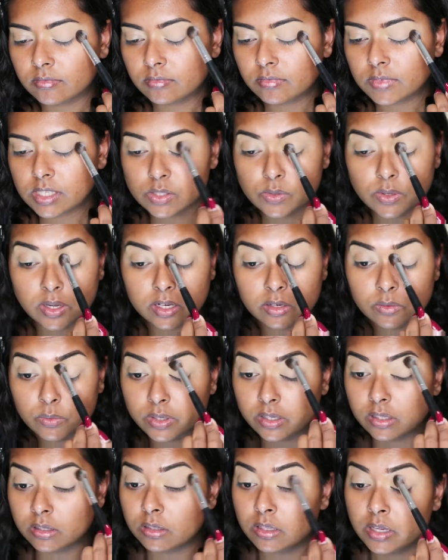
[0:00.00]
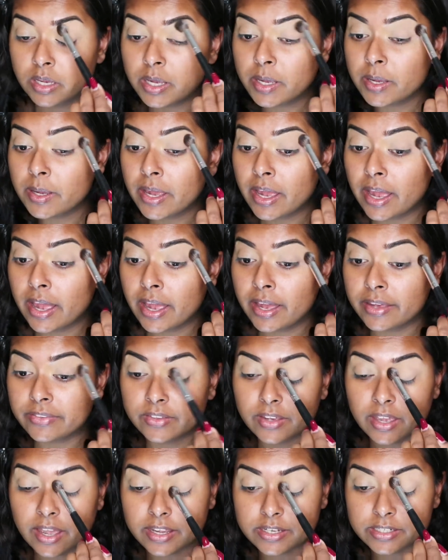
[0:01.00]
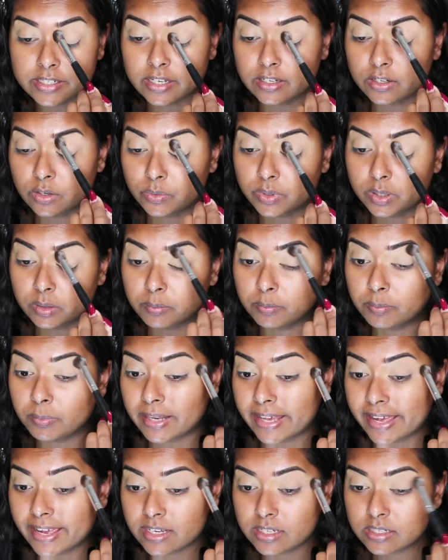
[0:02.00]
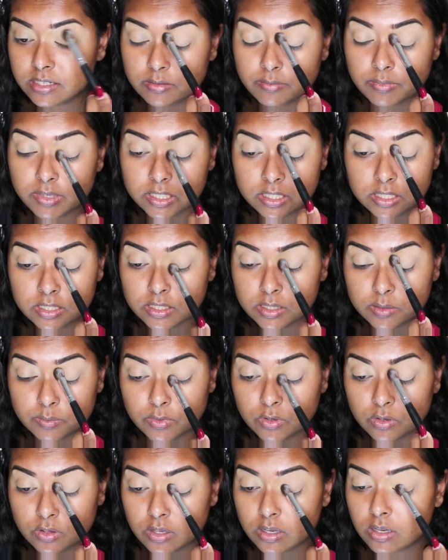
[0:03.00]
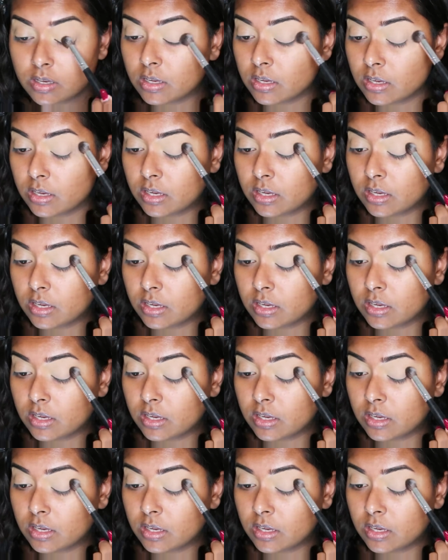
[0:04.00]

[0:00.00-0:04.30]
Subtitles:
This way the eyeshadow will blend much smoother.